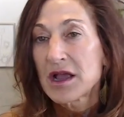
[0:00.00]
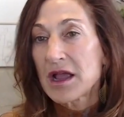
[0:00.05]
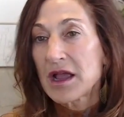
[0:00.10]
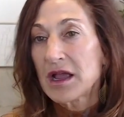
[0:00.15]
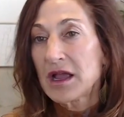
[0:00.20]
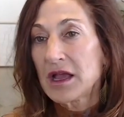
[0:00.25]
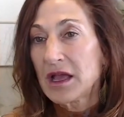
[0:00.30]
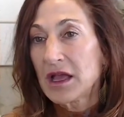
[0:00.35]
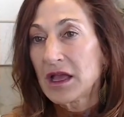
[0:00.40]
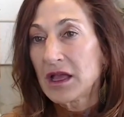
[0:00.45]

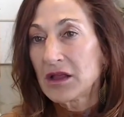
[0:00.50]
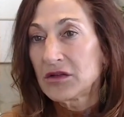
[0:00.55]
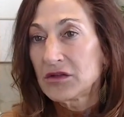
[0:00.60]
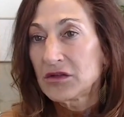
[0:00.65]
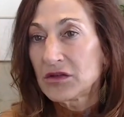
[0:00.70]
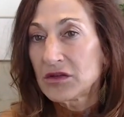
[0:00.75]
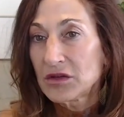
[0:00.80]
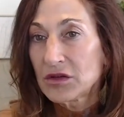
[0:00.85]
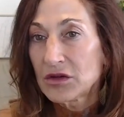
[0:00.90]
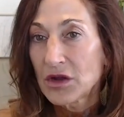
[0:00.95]

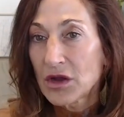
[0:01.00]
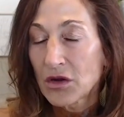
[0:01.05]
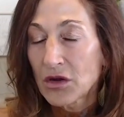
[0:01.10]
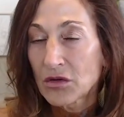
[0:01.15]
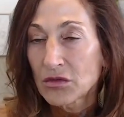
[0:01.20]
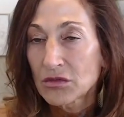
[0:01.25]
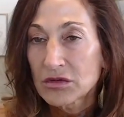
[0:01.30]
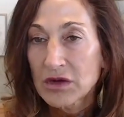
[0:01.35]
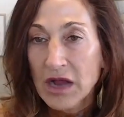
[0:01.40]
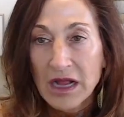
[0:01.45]
And,
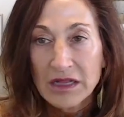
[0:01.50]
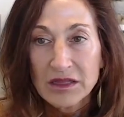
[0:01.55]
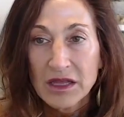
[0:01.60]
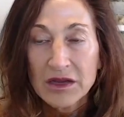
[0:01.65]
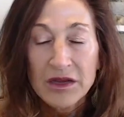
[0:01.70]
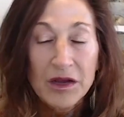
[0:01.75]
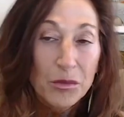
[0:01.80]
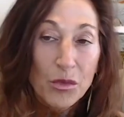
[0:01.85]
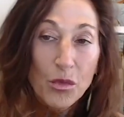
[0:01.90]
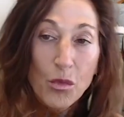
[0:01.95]

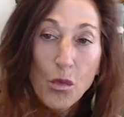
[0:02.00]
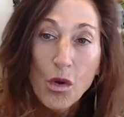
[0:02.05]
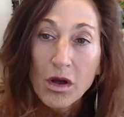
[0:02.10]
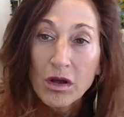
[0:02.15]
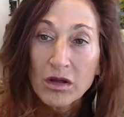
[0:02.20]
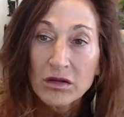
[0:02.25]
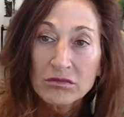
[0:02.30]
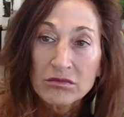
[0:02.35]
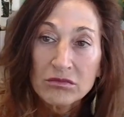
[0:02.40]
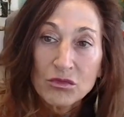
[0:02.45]
guideline number
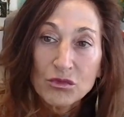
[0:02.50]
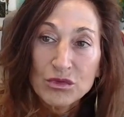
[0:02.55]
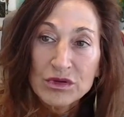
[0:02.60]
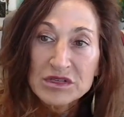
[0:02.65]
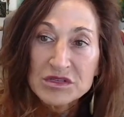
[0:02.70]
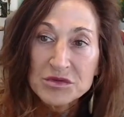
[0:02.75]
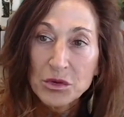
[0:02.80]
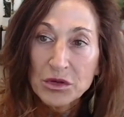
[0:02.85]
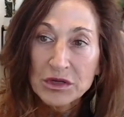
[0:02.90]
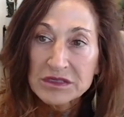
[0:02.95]
1,
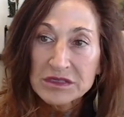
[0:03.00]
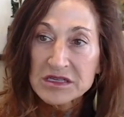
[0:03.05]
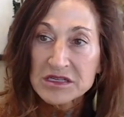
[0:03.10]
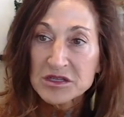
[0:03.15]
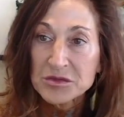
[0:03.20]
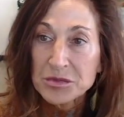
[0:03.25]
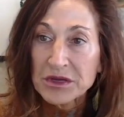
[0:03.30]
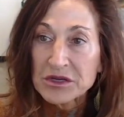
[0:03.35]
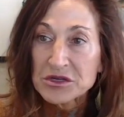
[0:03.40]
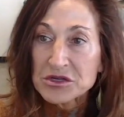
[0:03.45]
reasonable
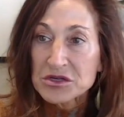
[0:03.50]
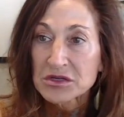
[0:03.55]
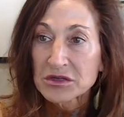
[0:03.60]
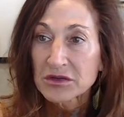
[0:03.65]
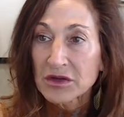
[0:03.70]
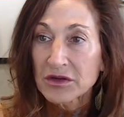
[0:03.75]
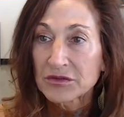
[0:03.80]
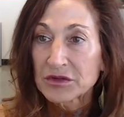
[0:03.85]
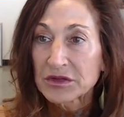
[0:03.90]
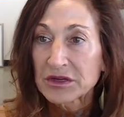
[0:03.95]
anticipation
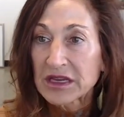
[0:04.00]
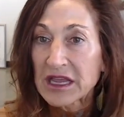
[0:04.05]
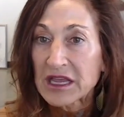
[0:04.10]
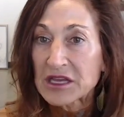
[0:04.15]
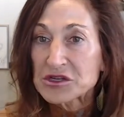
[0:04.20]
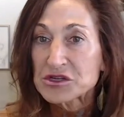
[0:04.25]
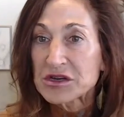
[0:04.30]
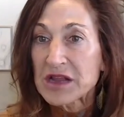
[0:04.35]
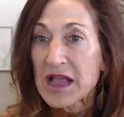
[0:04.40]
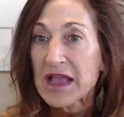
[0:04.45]
of
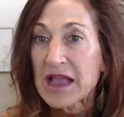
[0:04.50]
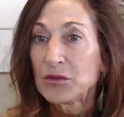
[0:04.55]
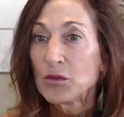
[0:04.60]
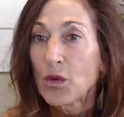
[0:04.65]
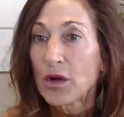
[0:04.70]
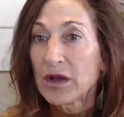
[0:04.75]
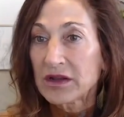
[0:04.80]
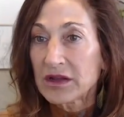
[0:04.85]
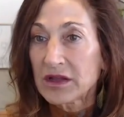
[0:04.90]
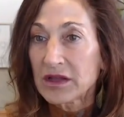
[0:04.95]
litigation and
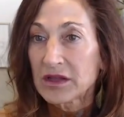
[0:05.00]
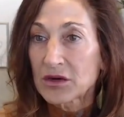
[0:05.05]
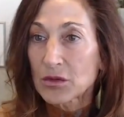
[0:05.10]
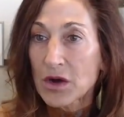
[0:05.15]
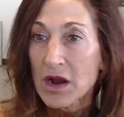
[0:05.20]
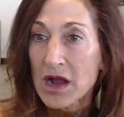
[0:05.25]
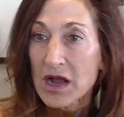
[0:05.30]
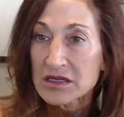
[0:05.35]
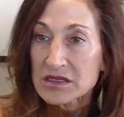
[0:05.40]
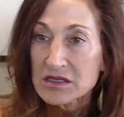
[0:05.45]
when it
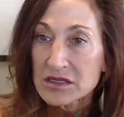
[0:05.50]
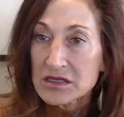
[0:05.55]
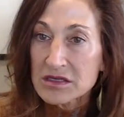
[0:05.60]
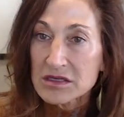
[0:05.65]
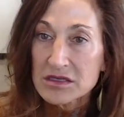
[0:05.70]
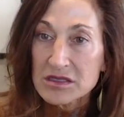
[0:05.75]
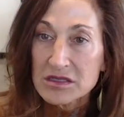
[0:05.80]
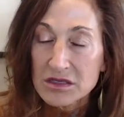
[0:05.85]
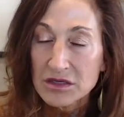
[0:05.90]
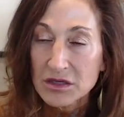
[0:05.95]

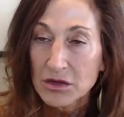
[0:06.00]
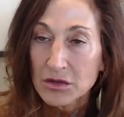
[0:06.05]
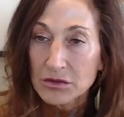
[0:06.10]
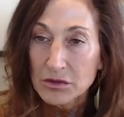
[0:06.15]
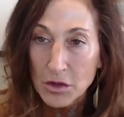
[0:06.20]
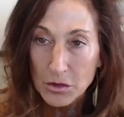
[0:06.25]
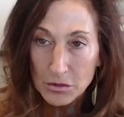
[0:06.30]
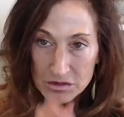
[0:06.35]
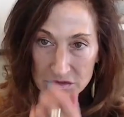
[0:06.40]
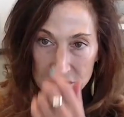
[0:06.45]
arises.
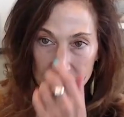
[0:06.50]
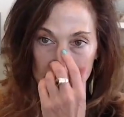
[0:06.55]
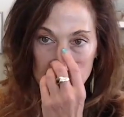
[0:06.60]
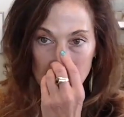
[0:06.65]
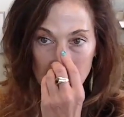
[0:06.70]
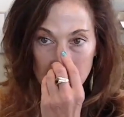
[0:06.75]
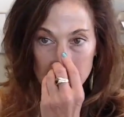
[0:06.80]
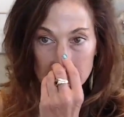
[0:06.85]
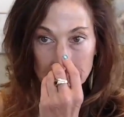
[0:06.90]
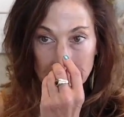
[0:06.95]
Notice we
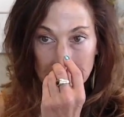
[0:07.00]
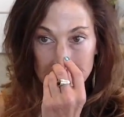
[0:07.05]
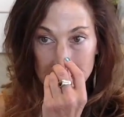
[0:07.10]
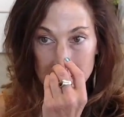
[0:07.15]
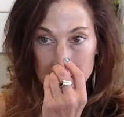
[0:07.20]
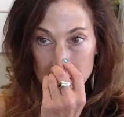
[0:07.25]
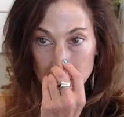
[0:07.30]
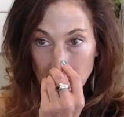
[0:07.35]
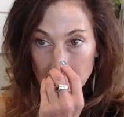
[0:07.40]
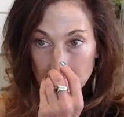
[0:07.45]
talked about
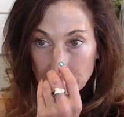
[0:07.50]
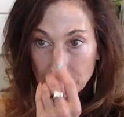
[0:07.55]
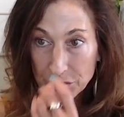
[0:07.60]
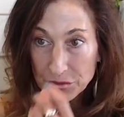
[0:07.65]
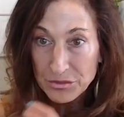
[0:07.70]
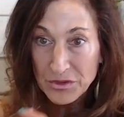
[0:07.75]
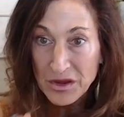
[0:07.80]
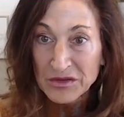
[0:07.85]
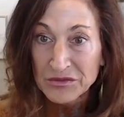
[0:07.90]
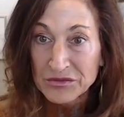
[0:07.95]
this, credible
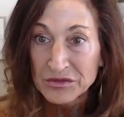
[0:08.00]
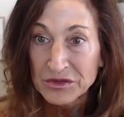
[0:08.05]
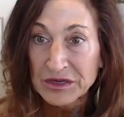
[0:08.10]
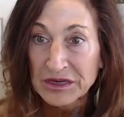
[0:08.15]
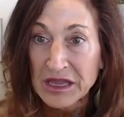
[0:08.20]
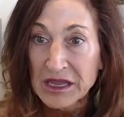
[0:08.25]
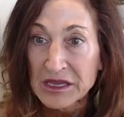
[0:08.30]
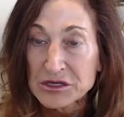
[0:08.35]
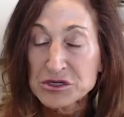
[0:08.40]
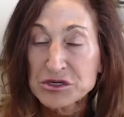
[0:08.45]
threat of
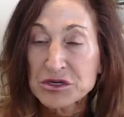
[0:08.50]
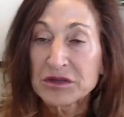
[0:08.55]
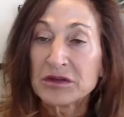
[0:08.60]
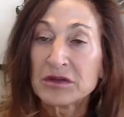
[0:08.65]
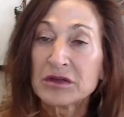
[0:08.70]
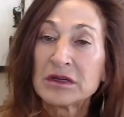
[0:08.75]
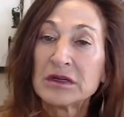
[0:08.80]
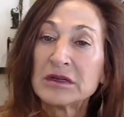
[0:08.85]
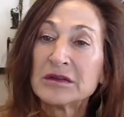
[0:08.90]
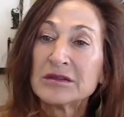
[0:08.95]

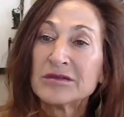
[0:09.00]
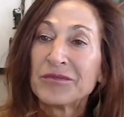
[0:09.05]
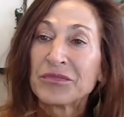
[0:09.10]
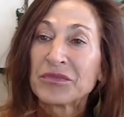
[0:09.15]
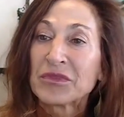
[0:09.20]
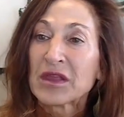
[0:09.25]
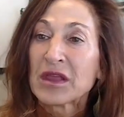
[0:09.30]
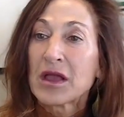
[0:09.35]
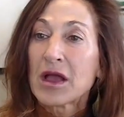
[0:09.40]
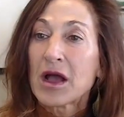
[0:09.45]
litigation.
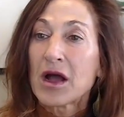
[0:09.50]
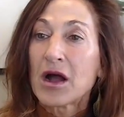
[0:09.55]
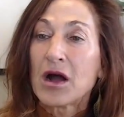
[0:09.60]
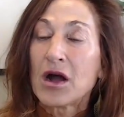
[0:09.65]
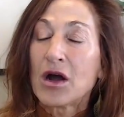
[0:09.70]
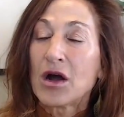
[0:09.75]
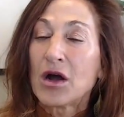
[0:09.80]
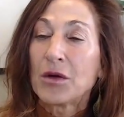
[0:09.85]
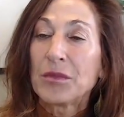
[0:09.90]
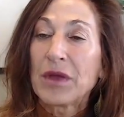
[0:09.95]

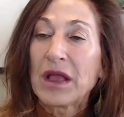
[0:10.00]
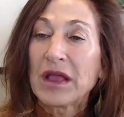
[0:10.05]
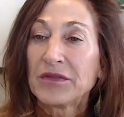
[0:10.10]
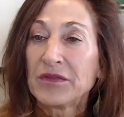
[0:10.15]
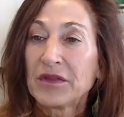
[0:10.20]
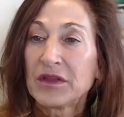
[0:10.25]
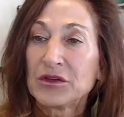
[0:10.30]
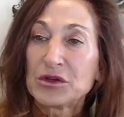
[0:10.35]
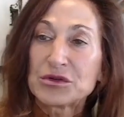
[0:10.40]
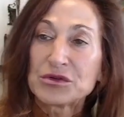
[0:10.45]
And
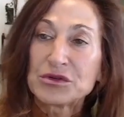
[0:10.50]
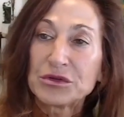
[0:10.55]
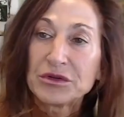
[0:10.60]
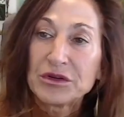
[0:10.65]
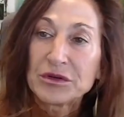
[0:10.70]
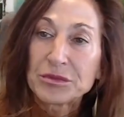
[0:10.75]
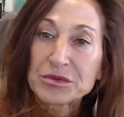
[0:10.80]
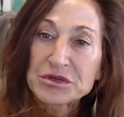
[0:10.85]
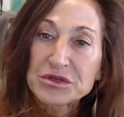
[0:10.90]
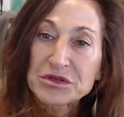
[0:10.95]
then your duty
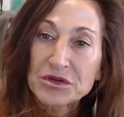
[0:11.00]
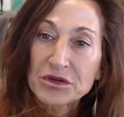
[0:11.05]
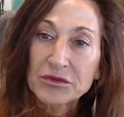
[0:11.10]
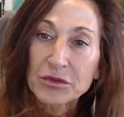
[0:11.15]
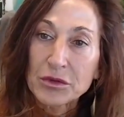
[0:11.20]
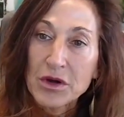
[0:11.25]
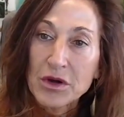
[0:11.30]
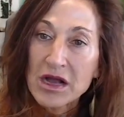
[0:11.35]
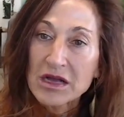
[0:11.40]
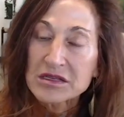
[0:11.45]
to preserve
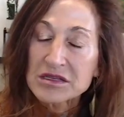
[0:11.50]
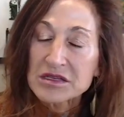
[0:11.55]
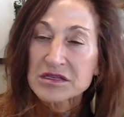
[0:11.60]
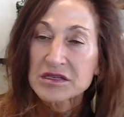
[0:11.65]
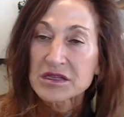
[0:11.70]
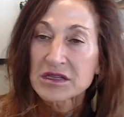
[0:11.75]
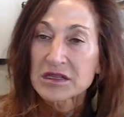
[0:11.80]
arises.